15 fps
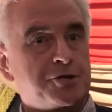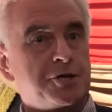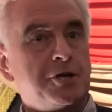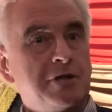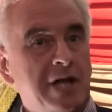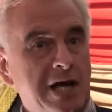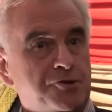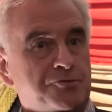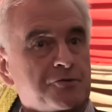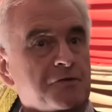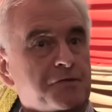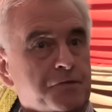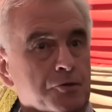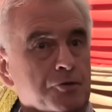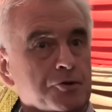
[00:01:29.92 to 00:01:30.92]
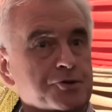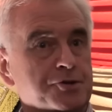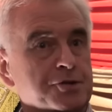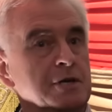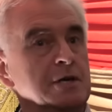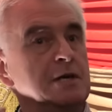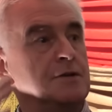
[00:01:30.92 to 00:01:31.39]
as an electoral
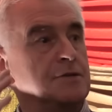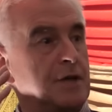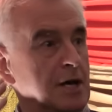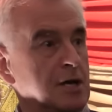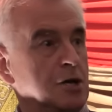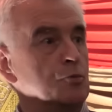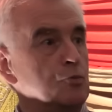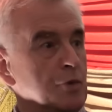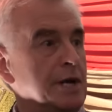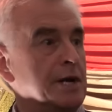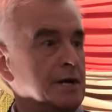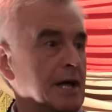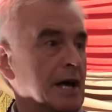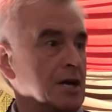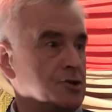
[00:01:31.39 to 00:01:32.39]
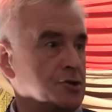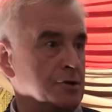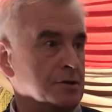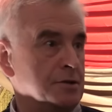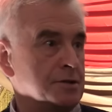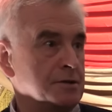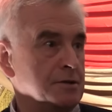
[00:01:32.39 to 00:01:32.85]
force that can win
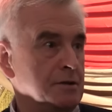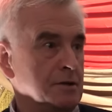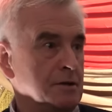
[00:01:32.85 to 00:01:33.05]
elections.